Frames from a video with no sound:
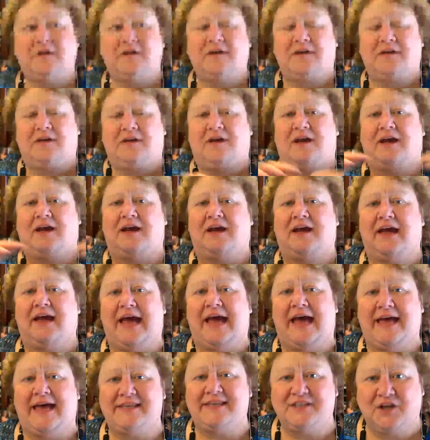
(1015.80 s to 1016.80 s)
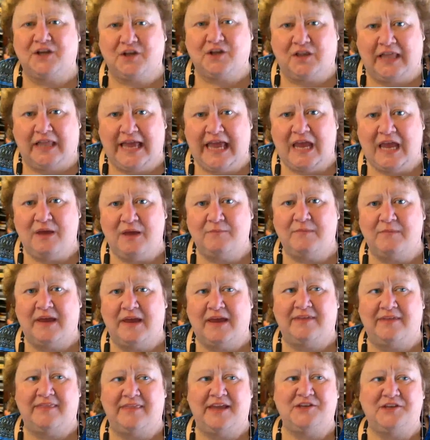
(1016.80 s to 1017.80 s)
has a claim
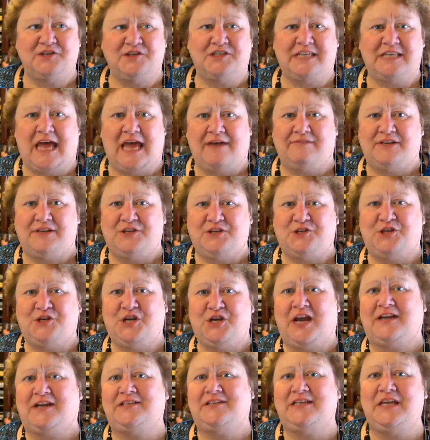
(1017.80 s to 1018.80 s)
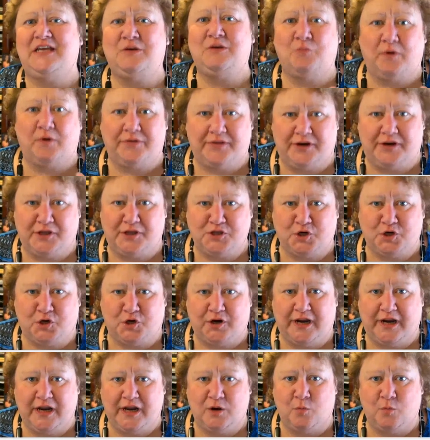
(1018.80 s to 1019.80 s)
and they just haven't checked in with an
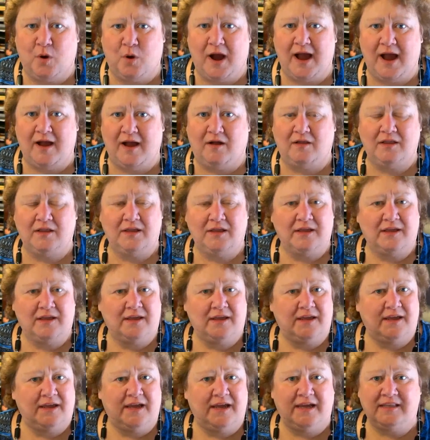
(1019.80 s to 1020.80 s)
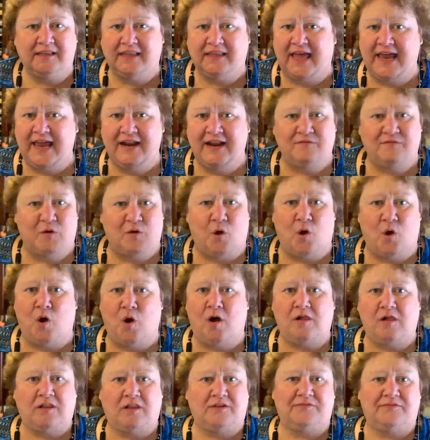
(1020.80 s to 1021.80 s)
attorney in a while, in light of
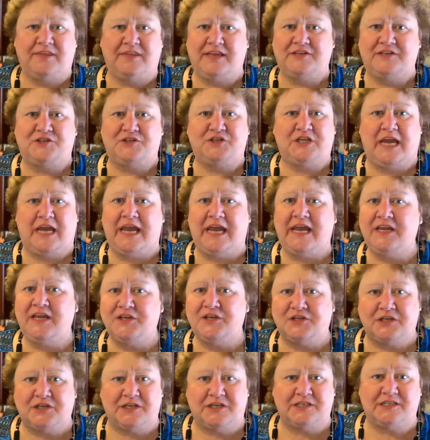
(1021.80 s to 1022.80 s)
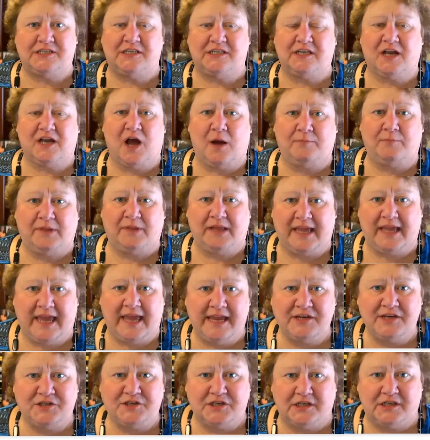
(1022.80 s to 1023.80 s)
all of these changes and the
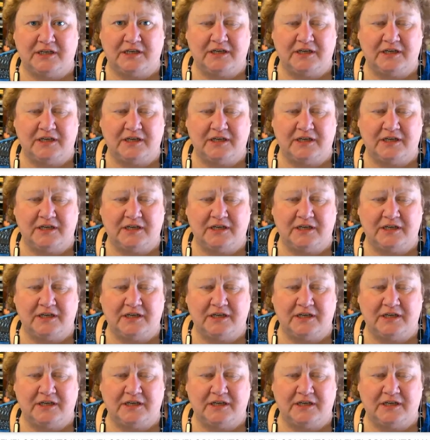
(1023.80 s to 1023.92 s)
complication,